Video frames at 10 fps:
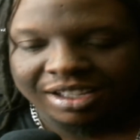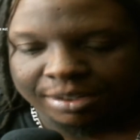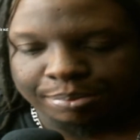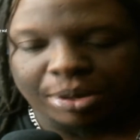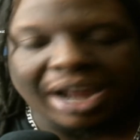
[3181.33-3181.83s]

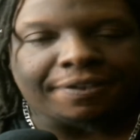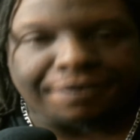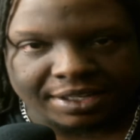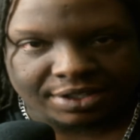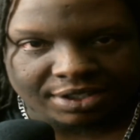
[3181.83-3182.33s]

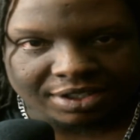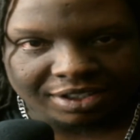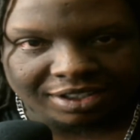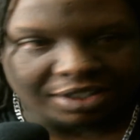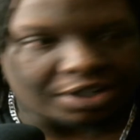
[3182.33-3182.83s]
Breakfast.
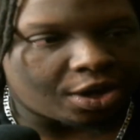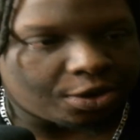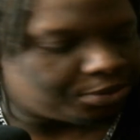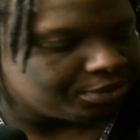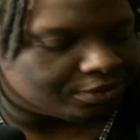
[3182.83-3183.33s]
You
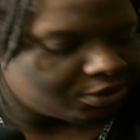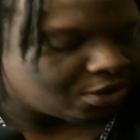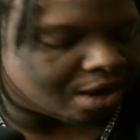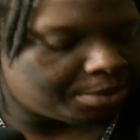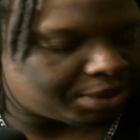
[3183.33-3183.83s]
know, scrambled